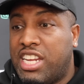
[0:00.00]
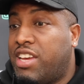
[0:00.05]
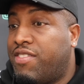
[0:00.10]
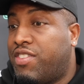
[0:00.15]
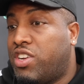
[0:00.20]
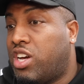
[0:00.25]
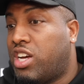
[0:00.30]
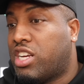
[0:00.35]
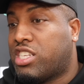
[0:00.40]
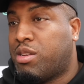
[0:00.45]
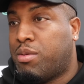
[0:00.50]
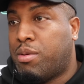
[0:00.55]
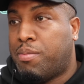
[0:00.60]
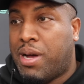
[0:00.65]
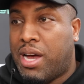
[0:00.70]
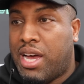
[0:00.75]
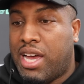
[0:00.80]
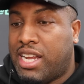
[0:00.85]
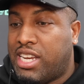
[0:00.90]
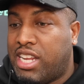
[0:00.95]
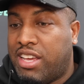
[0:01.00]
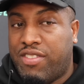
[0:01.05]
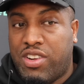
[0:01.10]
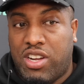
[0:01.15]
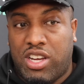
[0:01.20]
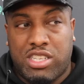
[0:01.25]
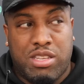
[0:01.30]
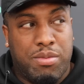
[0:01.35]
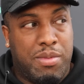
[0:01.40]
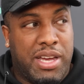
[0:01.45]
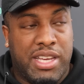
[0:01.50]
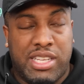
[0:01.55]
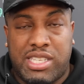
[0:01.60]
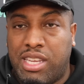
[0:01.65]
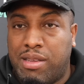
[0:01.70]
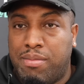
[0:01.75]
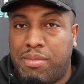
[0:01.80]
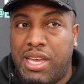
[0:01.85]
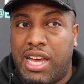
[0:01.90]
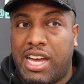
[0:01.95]
didn't even ask him about it. I didn't even ask him about it. You
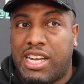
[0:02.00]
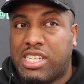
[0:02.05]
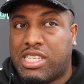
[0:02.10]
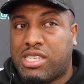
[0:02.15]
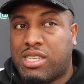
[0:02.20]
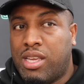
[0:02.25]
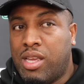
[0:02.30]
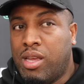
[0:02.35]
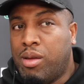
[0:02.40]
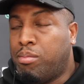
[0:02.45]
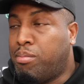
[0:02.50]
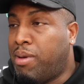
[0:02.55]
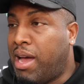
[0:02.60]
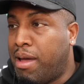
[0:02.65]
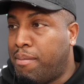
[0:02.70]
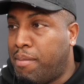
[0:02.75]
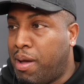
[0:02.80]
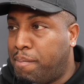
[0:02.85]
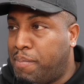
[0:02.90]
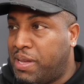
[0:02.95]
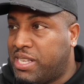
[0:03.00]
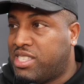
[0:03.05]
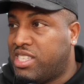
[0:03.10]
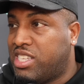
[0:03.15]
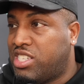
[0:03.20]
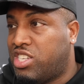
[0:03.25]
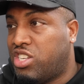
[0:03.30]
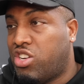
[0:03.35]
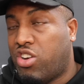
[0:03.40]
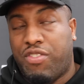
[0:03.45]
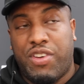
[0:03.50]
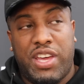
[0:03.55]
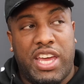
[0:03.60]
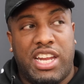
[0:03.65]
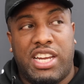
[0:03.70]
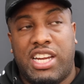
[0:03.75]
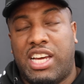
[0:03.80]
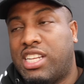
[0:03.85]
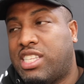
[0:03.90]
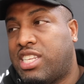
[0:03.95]
see me, I just mind my business. You know, if it
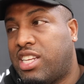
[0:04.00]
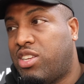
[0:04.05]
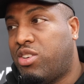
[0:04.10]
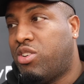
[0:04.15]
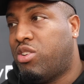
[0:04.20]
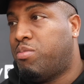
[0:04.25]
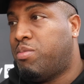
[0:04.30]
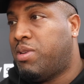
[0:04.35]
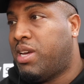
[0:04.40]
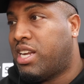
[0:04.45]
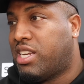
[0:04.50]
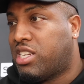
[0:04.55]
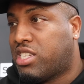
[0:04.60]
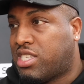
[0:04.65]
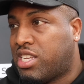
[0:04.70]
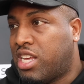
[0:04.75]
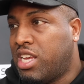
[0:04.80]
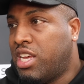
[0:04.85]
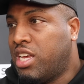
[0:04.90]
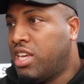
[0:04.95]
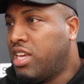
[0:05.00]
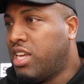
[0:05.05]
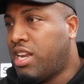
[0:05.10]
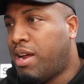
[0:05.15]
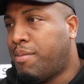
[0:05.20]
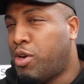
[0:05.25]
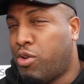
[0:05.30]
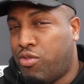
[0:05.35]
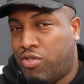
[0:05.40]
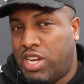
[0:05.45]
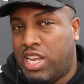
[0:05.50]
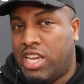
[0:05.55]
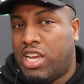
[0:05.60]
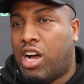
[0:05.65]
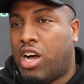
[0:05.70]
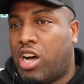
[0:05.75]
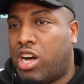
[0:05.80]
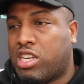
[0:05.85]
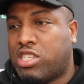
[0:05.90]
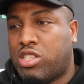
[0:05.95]
ain't nothing to do with me, I just, you know, we don't really
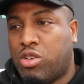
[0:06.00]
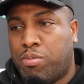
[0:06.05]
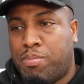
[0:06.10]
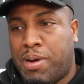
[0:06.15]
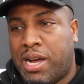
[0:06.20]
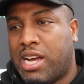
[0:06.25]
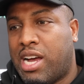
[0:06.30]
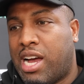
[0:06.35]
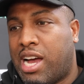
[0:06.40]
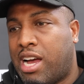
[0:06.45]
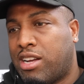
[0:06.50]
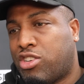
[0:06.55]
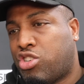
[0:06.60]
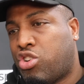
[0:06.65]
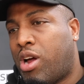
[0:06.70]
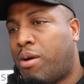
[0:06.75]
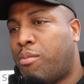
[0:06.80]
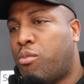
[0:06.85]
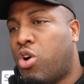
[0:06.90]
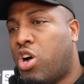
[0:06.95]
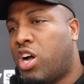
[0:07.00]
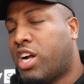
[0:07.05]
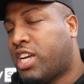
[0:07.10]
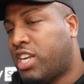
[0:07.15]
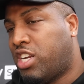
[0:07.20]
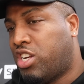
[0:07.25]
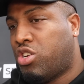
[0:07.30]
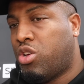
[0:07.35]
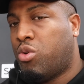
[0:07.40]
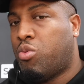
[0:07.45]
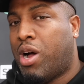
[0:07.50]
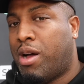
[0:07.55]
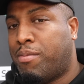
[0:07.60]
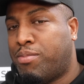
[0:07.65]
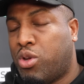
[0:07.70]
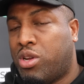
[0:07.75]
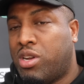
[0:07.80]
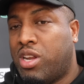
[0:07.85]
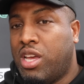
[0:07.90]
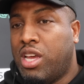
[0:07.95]
ask no matter. Sure, I'm working and doing what I'm
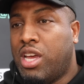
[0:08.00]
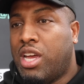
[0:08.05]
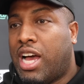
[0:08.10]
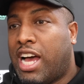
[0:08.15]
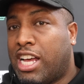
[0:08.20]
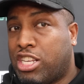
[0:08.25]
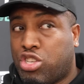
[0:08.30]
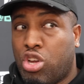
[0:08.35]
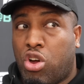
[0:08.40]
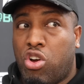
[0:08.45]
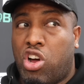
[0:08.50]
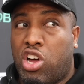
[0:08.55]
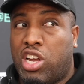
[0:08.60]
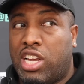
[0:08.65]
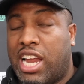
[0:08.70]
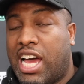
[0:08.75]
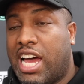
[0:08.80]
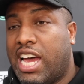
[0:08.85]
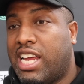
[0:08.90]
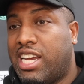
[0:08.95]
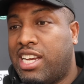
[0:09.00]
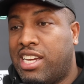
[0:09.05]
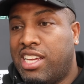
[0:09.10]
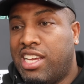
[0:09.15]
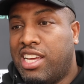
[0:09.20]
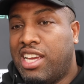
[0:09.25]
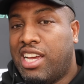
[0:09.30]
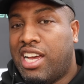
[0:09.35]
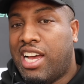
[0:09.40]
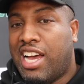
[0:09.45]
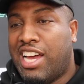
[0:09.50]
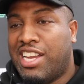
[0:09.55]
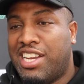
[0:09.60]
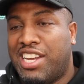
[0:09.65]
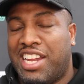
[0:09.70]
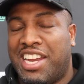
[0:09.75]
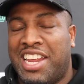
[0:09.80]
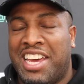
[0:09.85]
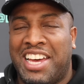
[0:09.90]
doing. I saw it online, and then,